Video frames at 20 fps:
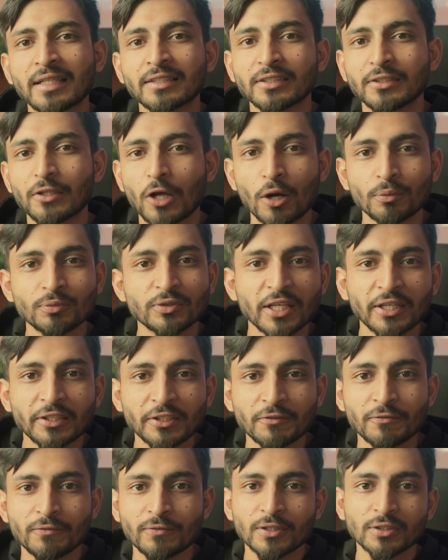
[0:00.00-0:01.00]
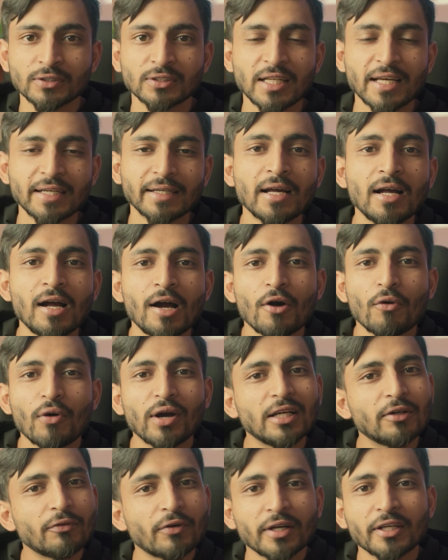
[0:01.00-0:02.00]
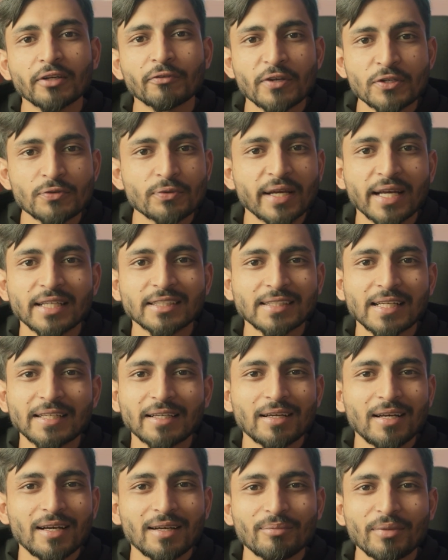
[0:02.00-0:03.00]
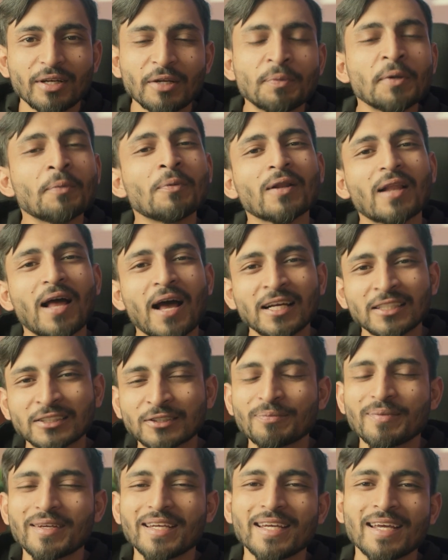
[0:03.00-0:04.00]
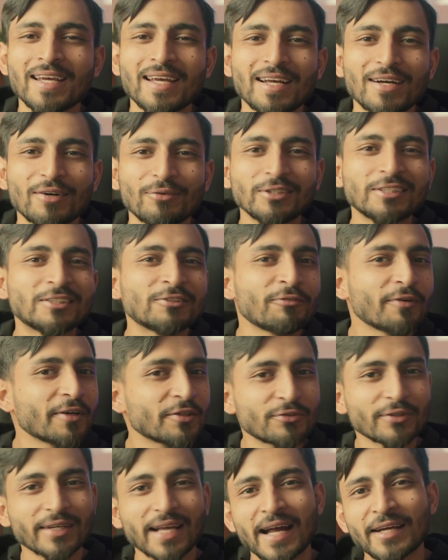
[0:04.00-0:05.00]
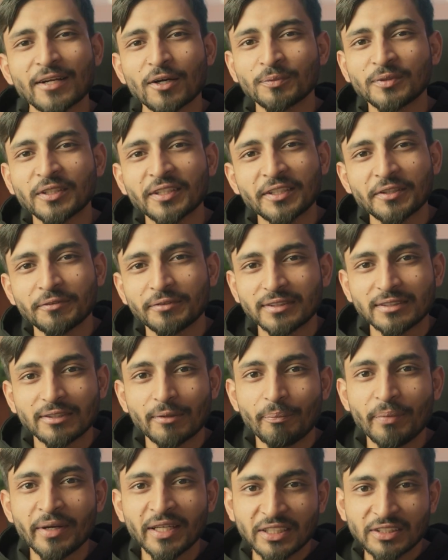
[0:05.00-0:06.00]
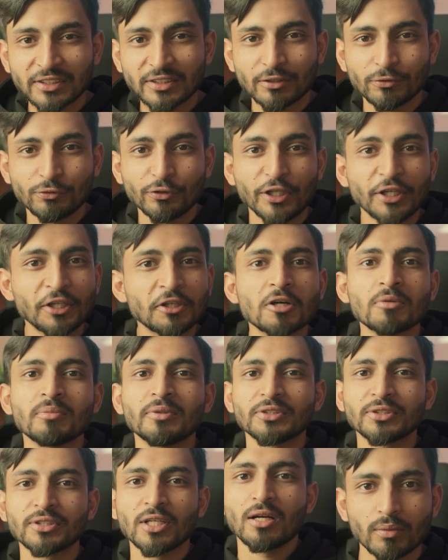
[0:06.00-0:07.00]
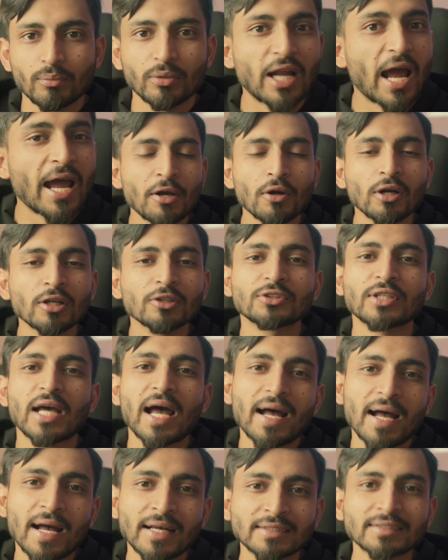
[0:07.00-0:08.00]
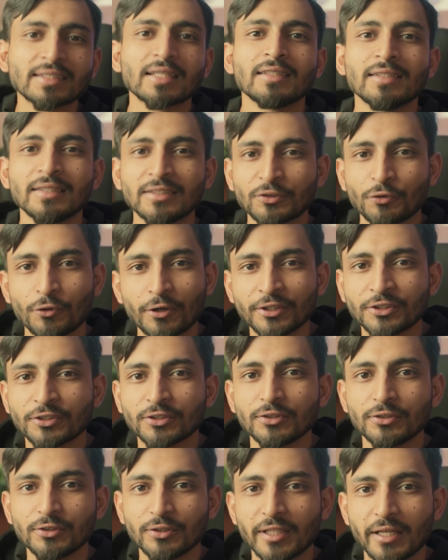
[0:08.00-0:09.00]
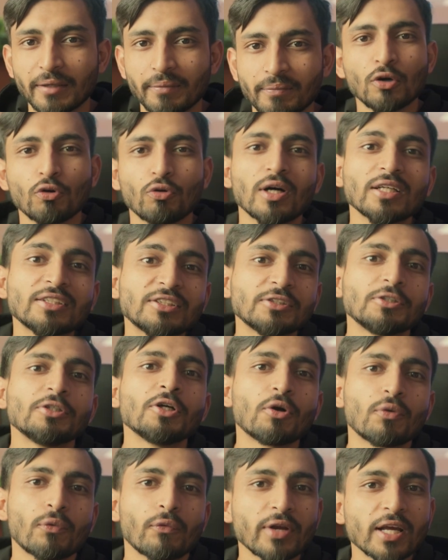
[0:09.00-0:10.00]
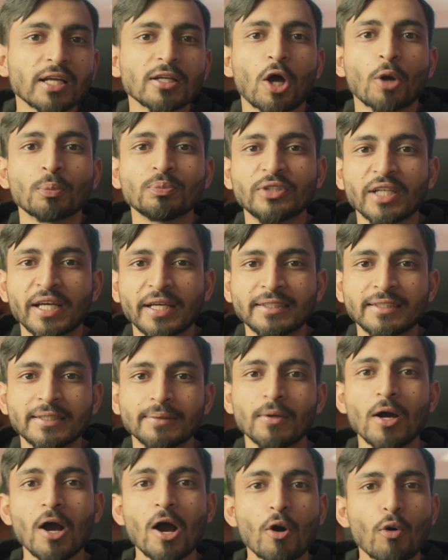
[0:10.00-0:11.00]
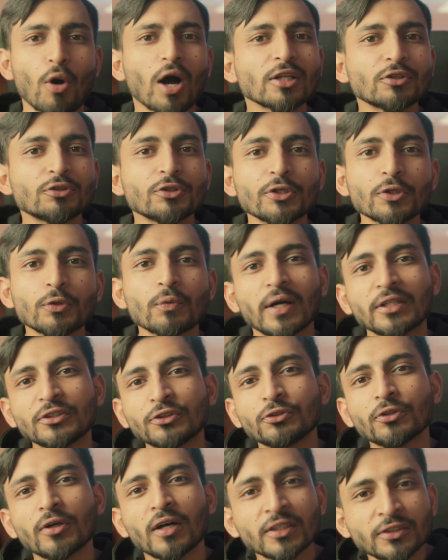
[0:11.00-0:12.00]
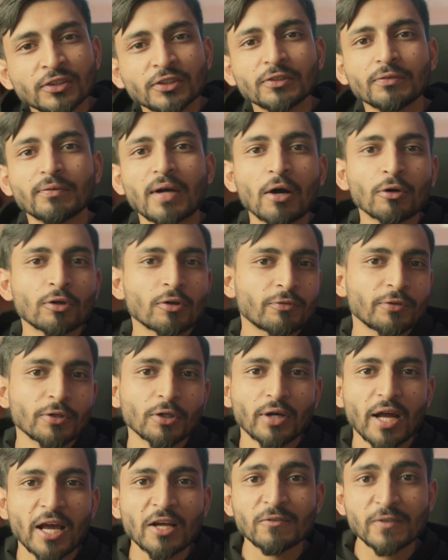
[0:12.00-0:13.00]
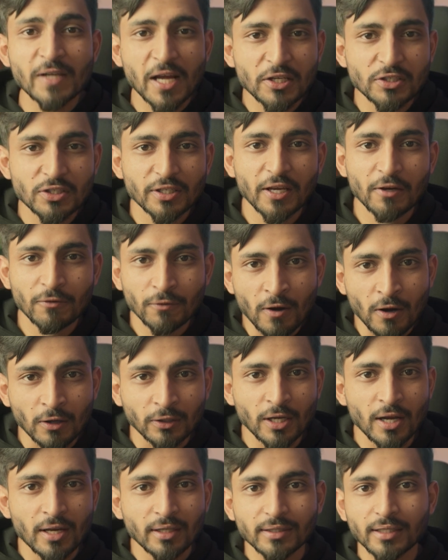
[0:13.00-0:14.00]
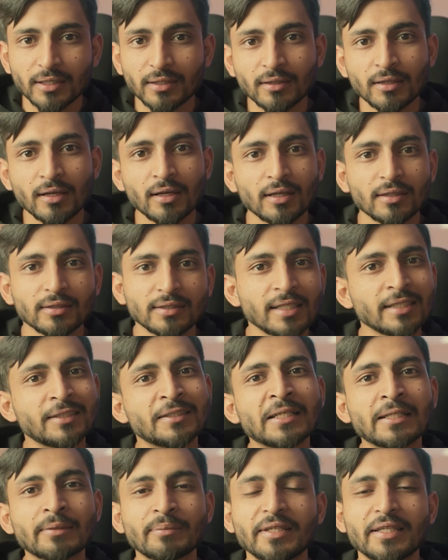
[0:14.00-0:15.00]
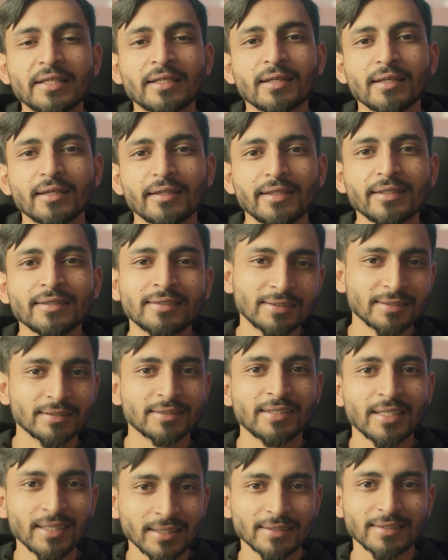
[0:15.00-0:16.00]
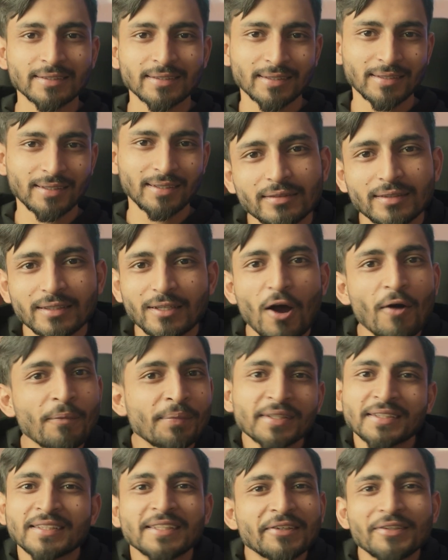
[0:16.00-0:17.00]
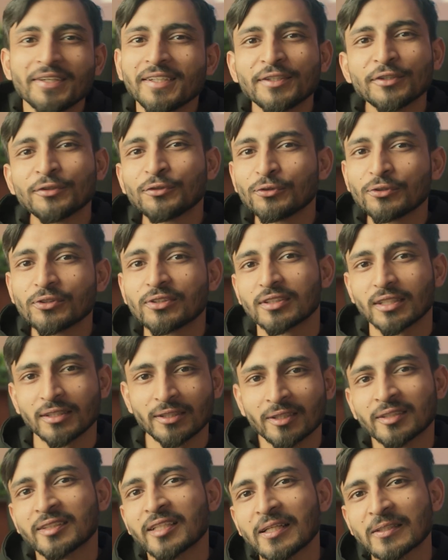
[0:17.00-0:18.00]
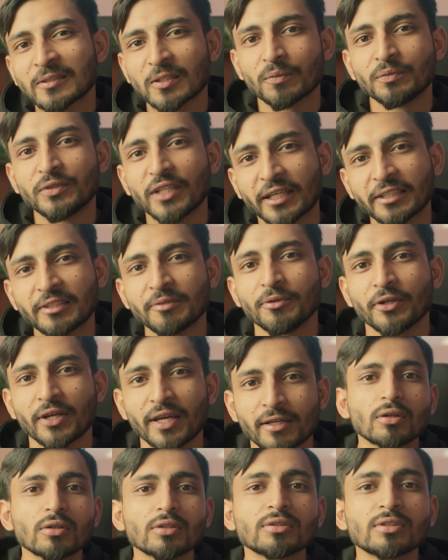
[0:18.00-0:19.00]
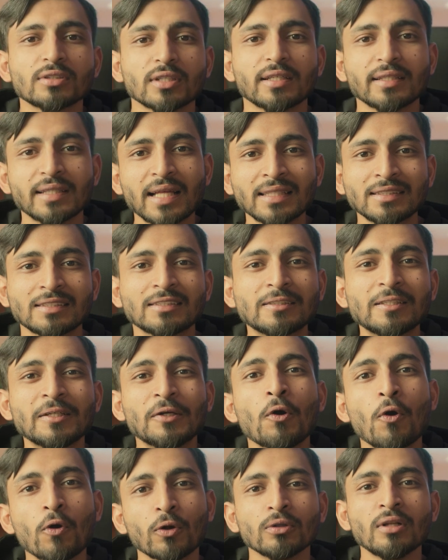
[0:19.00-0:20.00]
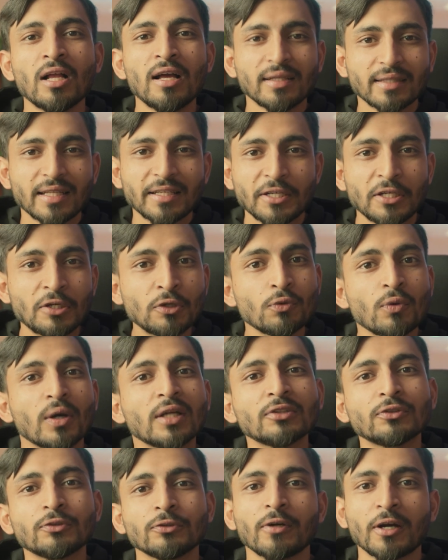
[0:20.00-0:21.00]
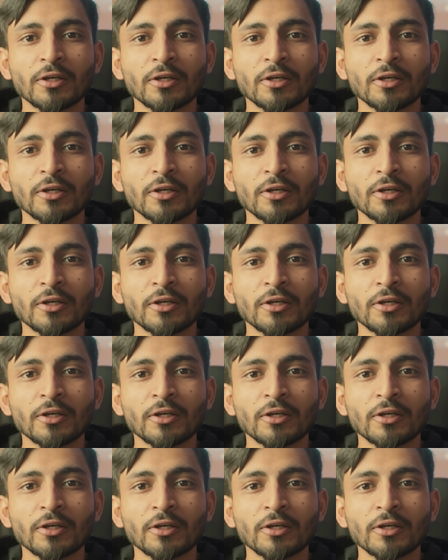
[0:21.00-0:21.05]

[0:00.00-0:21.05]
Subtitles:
as an objective because while running Facebook ads, many people ask me which Facebook ad objective is the best for e-commerce. But always ask this question to them: what's your real objective? What do you want to achieve out of your advertising effort? Then they tell me it's sales. Then obviously you need to choose the sales objective, okay, because that's the goal that you want to